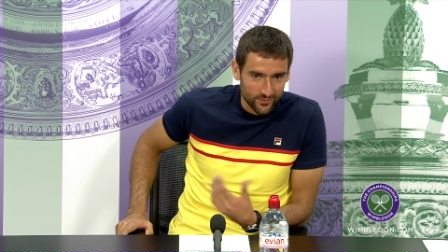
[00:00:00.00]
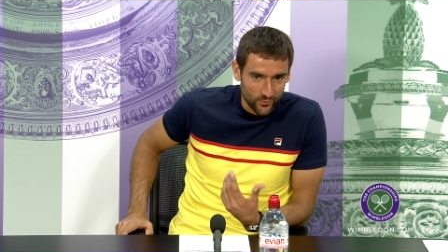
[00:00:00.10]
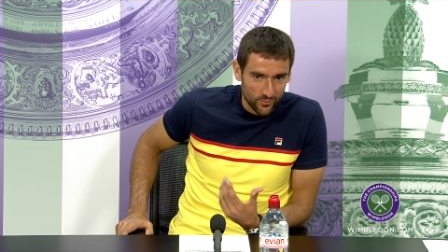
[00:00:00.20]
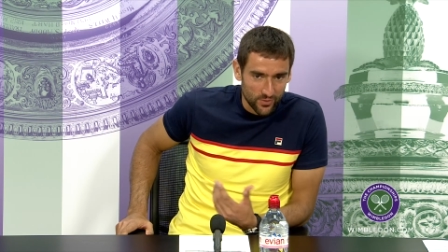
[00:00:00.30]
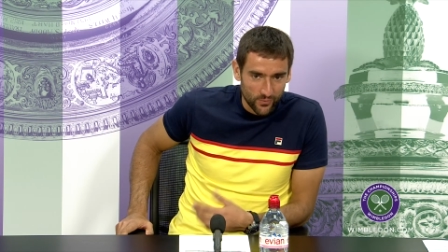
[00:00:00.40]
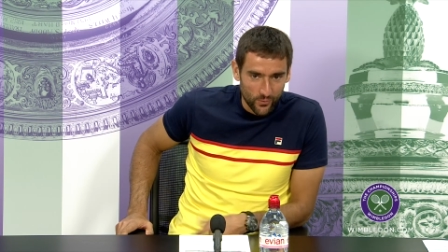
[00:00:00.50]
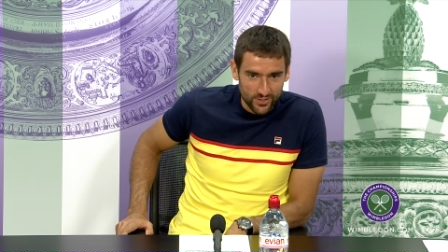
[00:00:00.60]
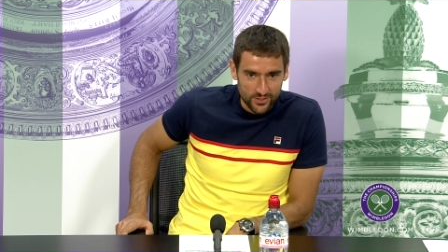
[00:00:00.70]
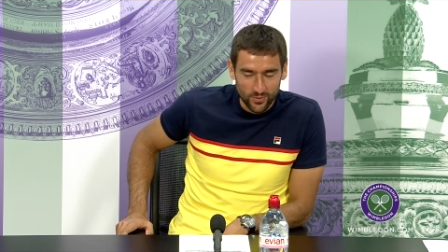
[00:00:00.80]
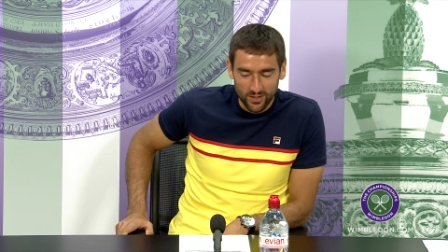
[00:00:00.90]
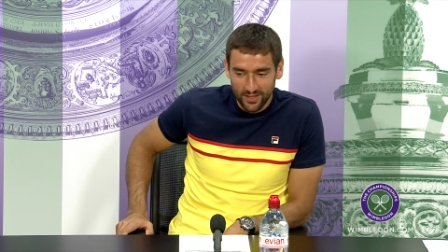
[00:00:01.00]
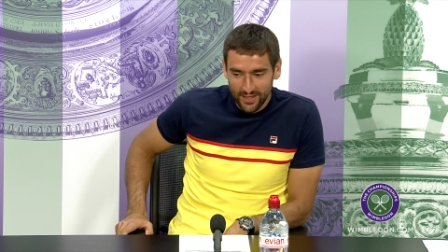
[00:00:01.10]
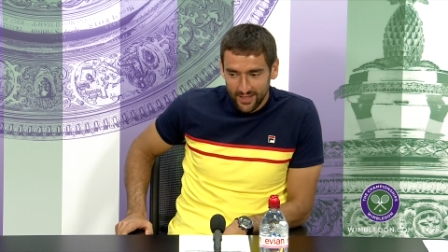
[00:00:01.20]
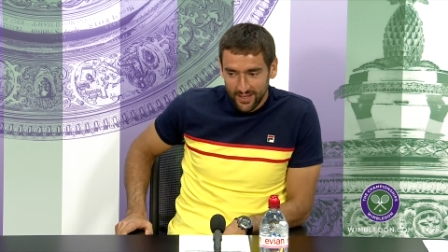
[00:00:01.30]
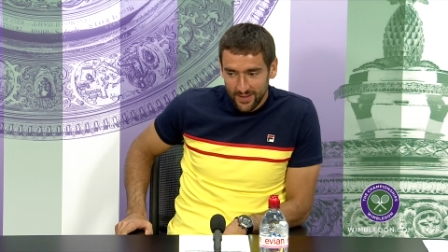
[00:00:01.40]
week before as well.
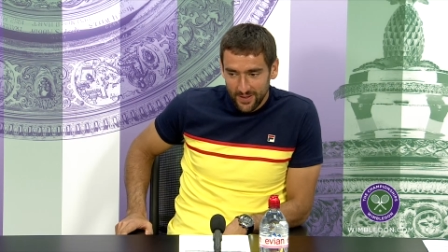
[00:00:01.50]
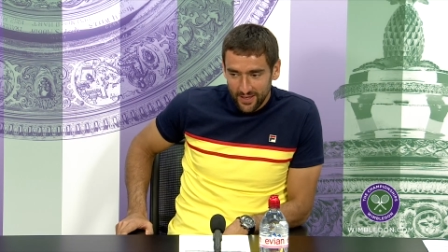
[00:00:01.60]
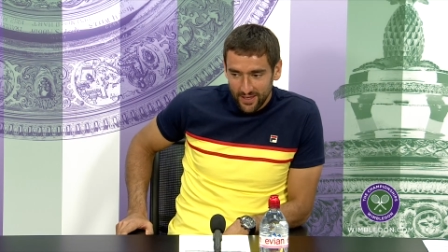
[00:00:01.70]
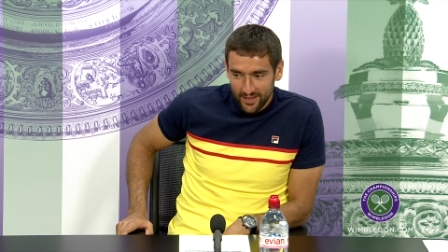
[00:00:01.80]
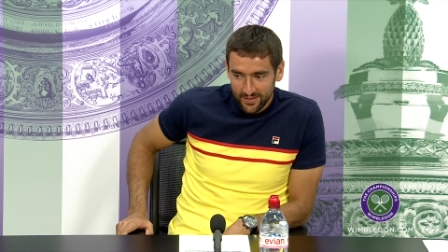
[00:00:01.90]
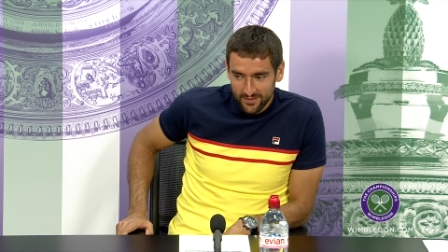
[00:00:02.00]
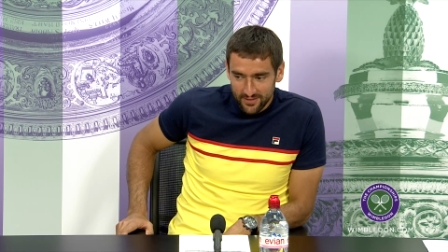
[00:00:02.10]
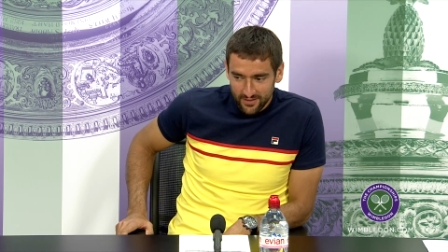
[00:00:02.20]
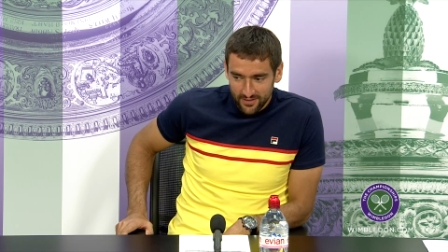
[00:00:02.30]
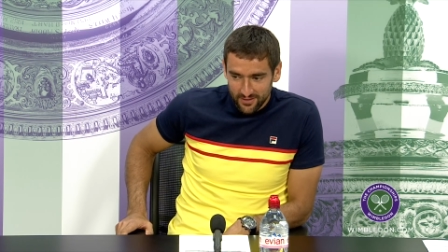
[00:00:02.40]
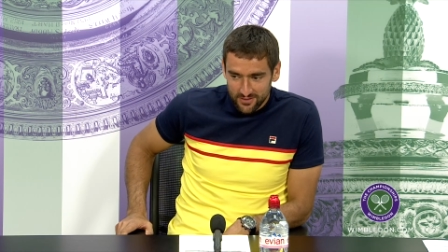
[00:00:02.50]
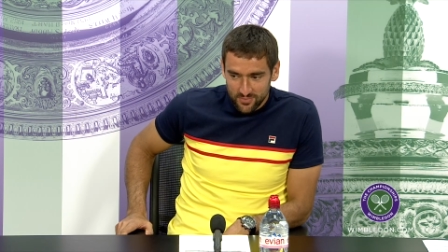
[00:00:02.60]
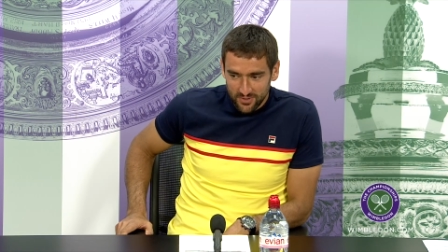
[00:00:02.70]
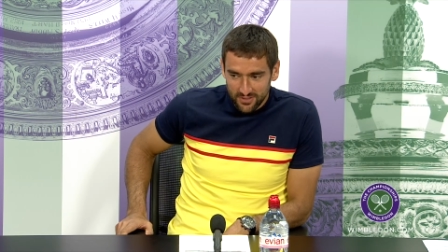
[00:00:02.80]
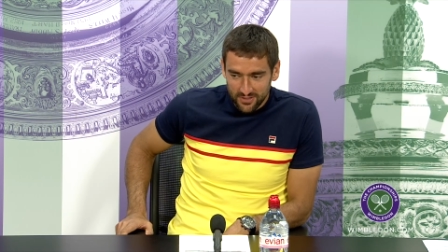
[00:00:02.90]
And it's
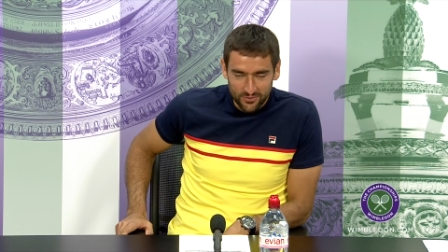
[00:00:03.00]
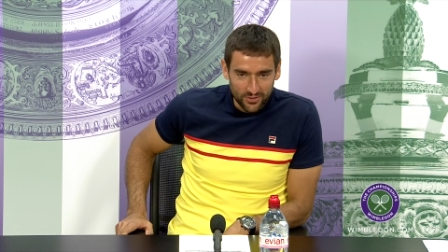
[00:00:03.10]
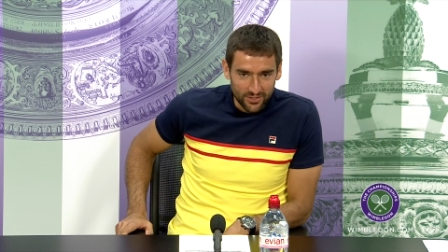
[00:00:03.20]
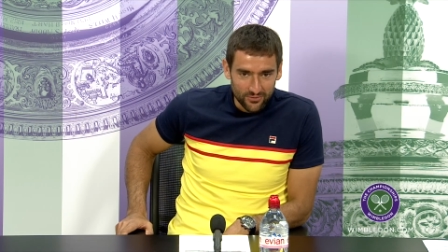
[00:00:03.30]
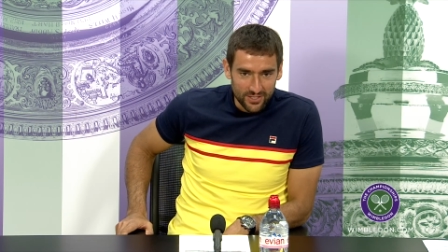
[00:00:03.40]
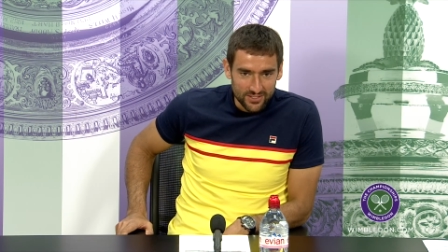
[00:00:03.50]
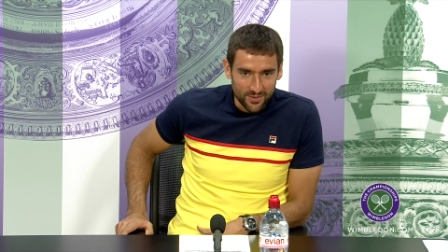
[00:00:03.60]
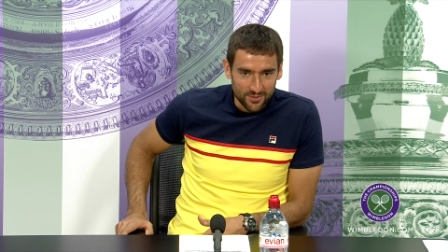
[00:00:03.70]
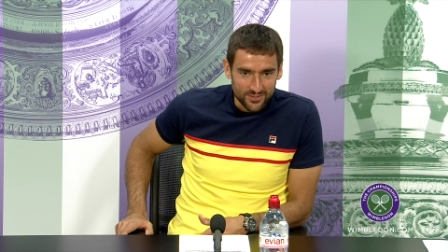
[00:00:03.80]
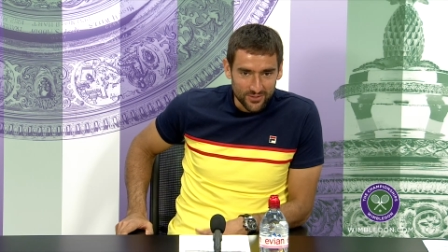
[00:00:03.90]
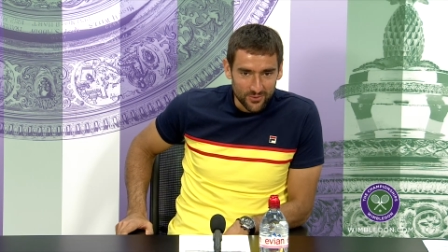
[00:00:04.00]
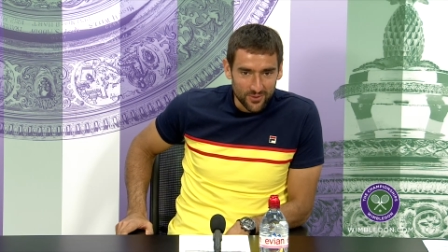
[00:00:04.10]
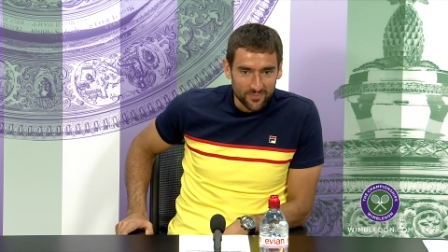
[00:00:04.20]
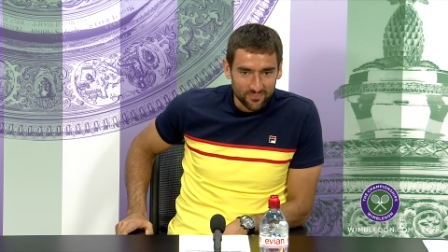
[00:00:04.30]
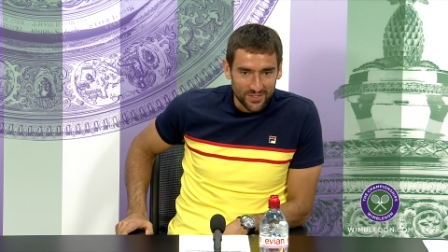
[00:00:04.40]
been a really great summer,
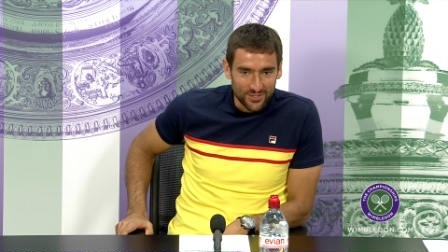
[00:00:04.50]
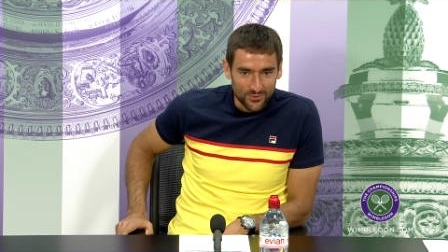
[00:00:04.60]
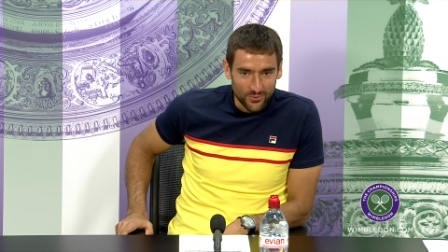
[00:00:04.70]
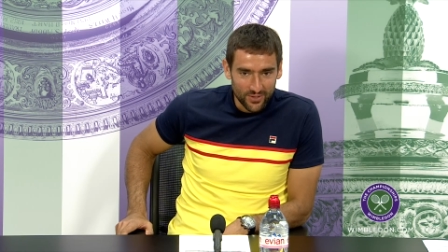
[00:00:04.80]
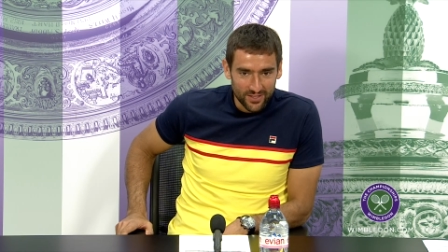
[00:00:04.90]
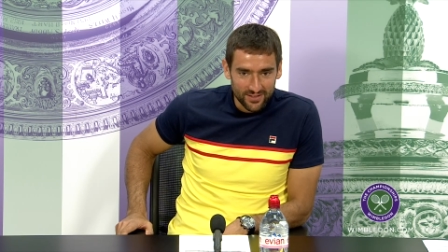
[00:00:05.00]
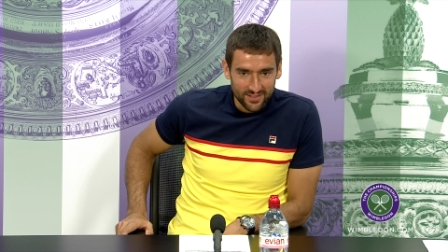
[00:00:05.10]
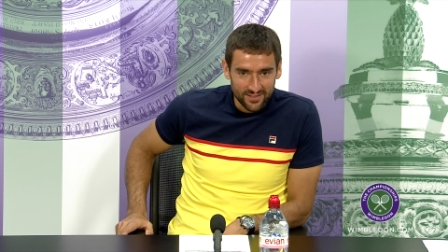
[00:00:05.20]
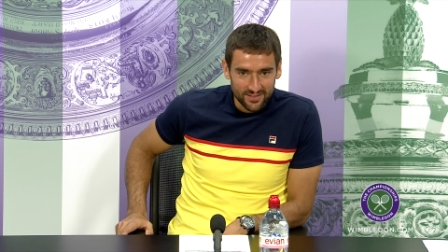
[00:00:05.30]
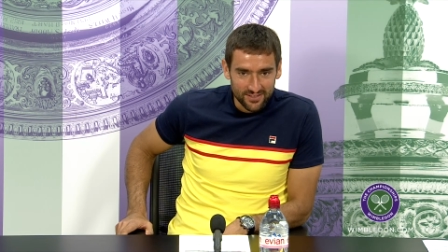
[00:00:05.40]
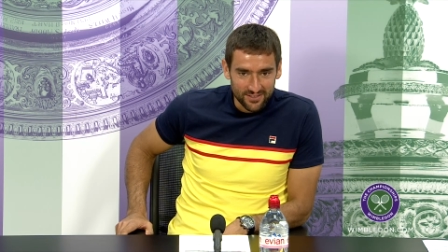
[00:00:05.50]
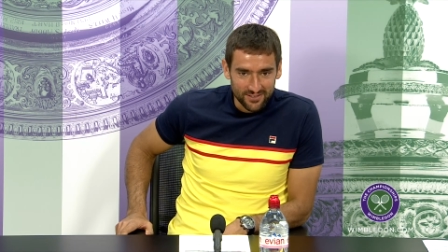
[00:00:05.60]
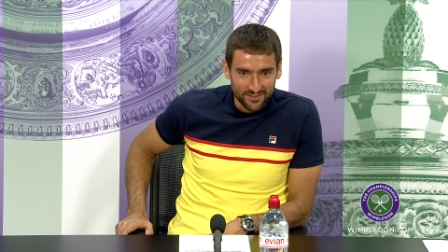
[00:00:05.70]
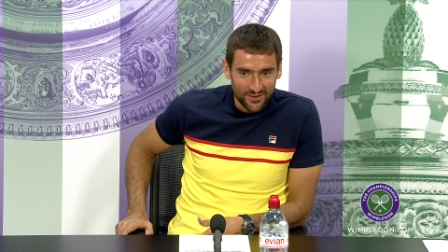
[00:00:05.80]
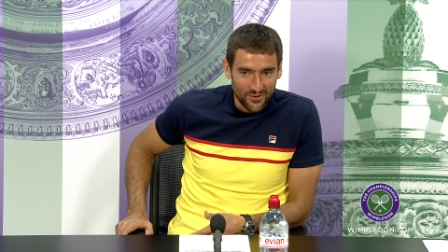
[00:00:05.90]
so enjoying it, and
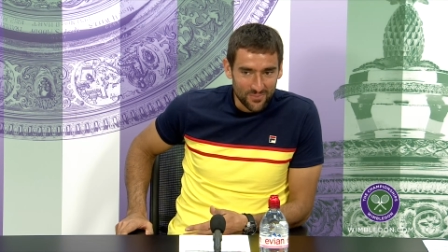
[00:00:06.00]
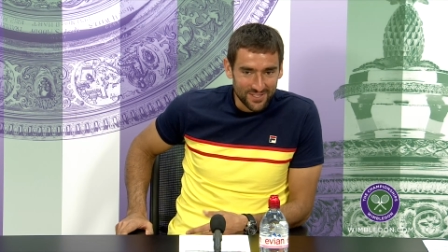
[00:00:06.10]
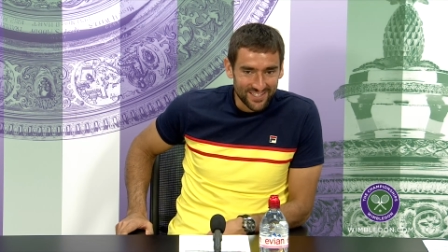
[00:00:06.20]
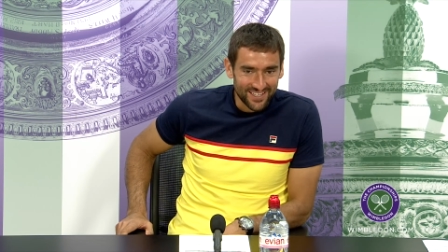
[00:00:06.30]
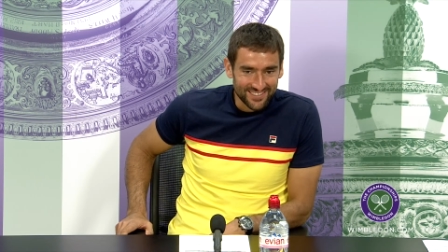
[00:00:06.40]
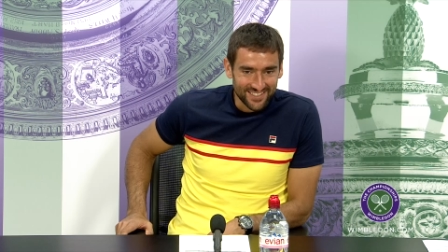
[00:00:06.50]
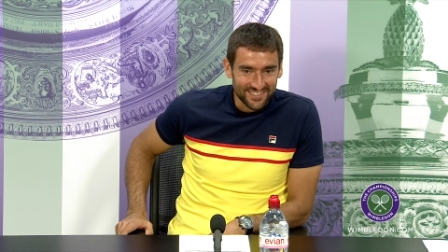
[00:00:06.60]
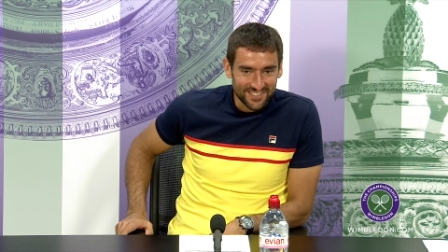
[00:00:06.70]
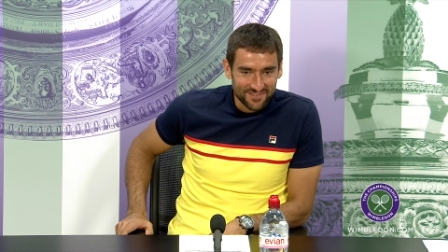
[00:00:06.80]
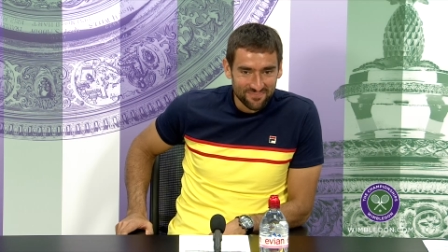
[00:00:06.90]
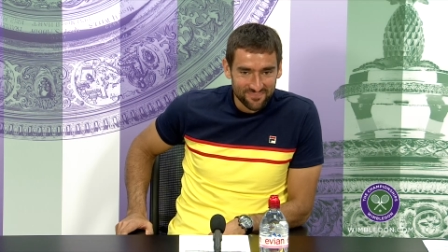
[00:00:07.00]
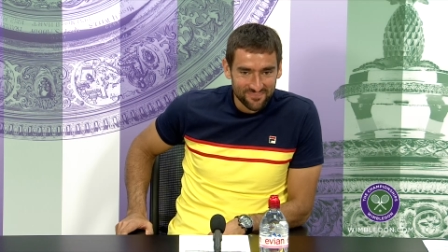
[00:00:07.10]
I hope it stays like this.